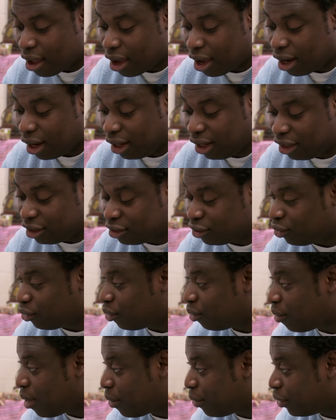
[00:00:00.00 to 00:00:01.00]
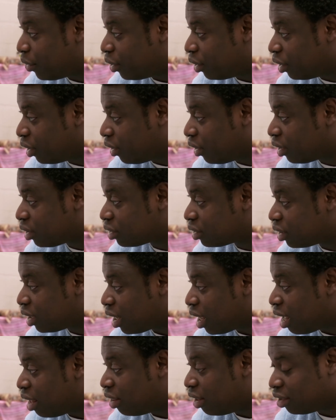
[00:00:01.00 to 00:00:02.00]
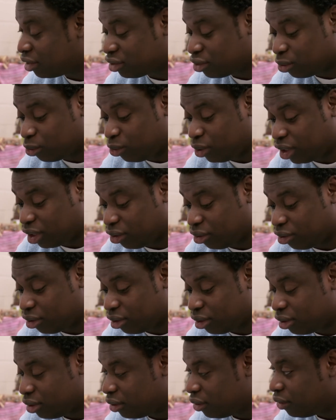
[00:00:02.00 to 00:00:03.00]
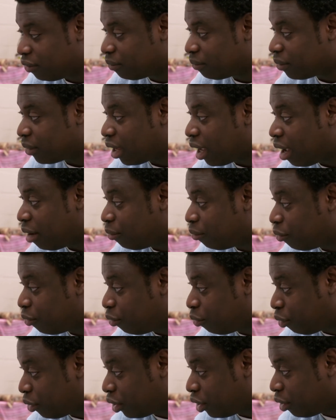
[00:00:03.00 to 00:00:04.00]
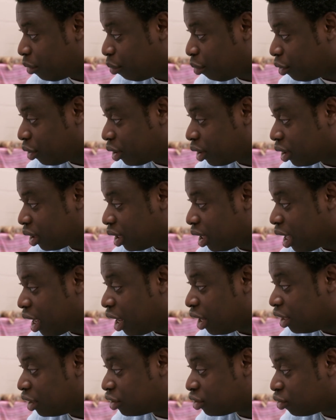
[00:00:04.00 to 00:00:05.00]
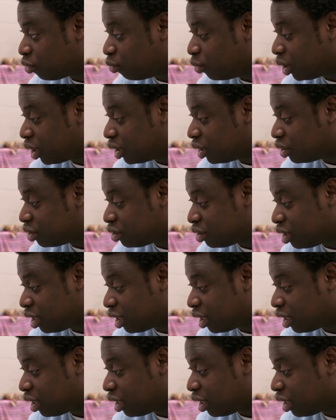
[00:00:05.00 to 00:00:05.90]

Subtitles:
And I need you to remember your lyrics, and then so we can, and bring your book, and so we can sing